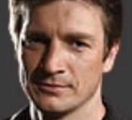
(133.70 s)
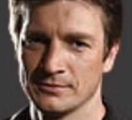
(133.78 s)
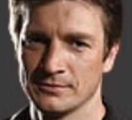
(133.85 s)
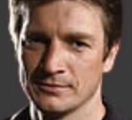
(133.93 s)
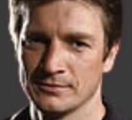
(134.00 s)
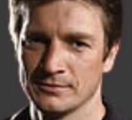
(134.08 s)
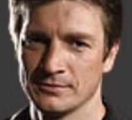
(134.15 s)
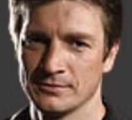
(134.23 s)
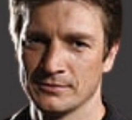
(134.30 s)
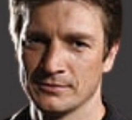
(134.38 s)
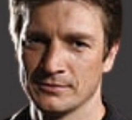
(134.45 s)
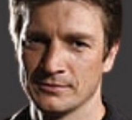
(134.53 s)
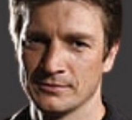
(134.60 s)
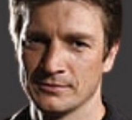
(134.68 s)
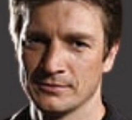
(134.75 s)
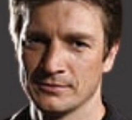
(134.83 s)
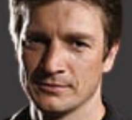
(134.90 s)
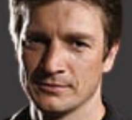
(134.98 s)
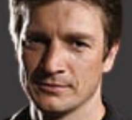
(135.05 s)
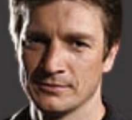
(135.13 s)

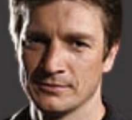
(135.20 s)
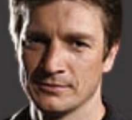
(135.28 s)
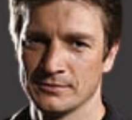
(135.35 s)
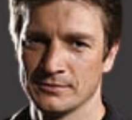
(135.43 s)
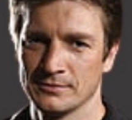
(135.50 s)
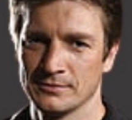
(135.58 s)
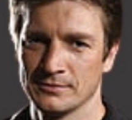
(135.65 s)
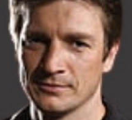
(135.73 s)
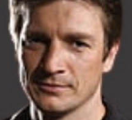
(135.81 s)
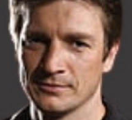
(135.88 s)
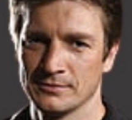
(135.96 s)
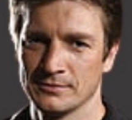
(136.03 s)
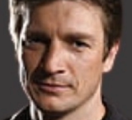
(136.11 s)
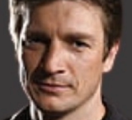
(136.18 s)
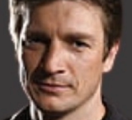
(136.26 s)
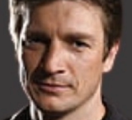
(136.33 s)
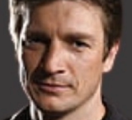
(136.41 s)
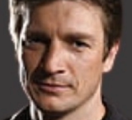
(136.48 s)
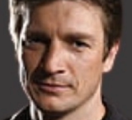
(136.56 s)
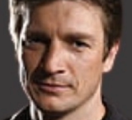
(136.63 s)

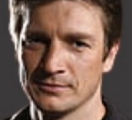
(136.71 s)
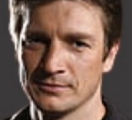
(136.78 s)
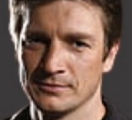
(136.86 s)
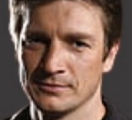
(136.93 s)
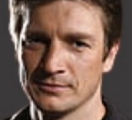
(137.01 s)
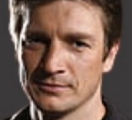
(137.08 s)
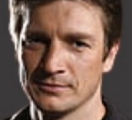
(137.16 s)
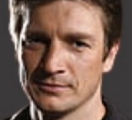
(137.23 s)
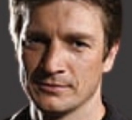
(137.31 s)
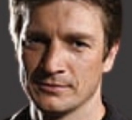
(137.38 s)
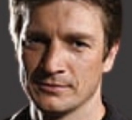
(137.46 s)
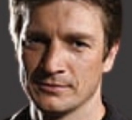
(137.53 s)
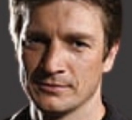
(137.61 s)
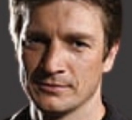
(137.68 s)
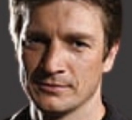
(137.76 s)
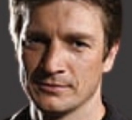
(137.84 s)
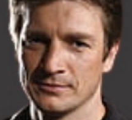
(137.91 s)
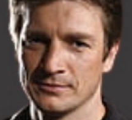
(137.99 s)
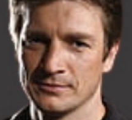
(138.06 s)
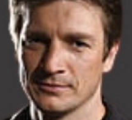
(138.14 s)

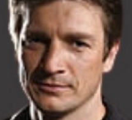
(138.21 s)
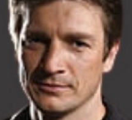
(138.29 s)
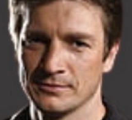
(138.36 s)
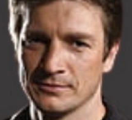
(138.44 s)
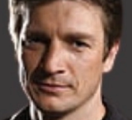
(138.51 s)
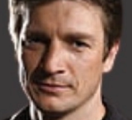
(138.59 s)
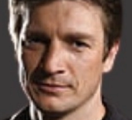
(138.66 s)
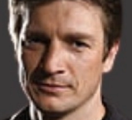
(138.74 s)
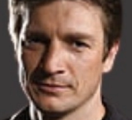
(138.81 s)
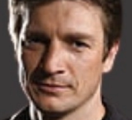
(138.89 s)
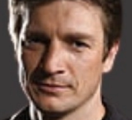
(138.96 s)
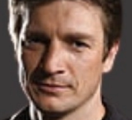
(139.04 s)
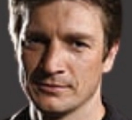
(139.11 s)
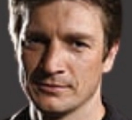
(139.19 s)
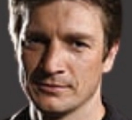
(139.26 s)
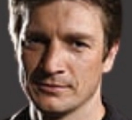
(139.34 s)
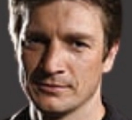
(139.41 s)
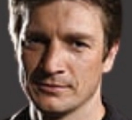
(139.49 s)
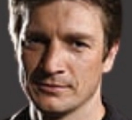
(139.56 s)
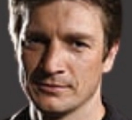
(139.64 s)

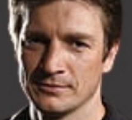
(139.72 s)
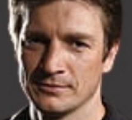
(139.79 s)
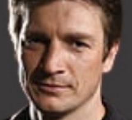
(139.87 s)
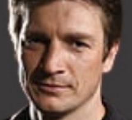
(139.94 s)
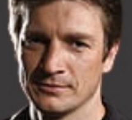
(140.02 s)
[no speech]